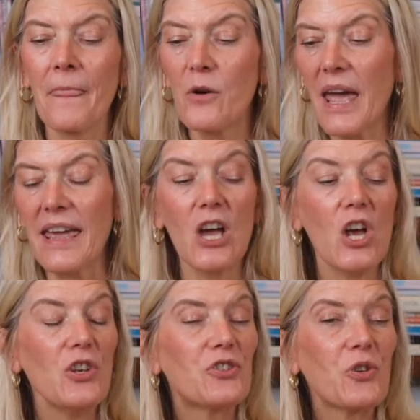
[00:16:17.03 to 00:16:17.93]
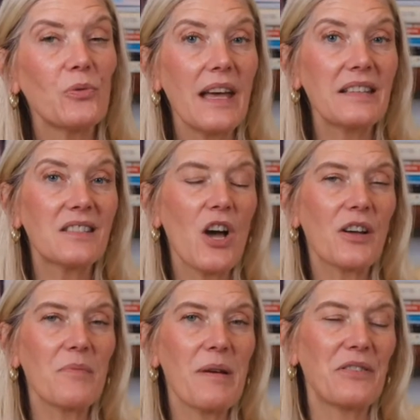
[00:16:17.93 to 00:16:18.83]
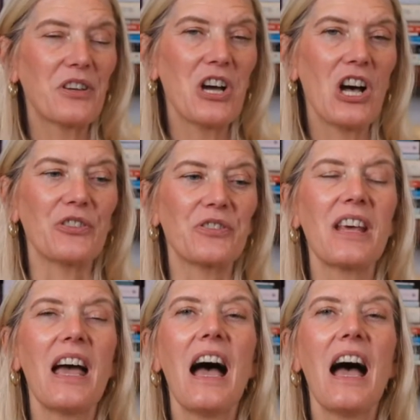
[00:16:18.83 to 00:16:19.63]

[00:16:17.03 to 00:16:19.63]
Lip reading: Okay, so let's talk about the colors.